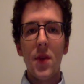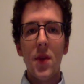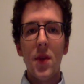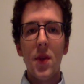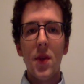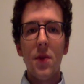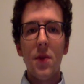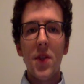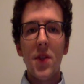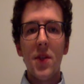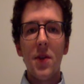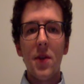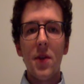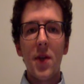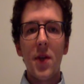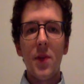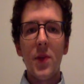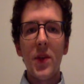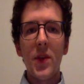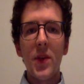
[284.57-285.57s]
The restaurant
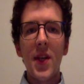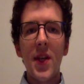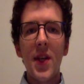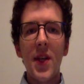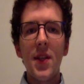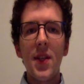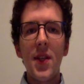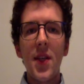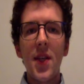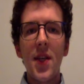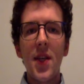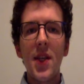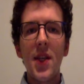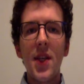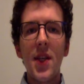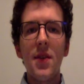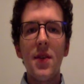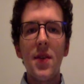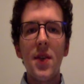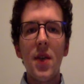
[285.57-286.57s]
I'm looking at today
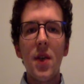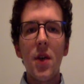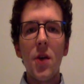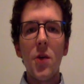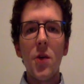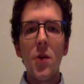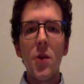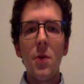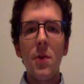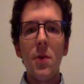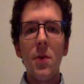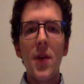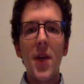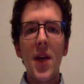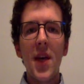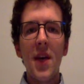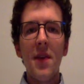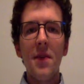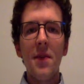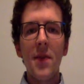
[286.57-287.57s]
is the Oakwood
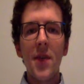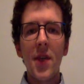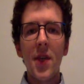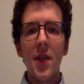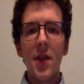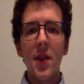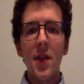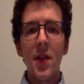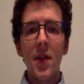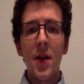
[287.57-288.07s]
Cafe.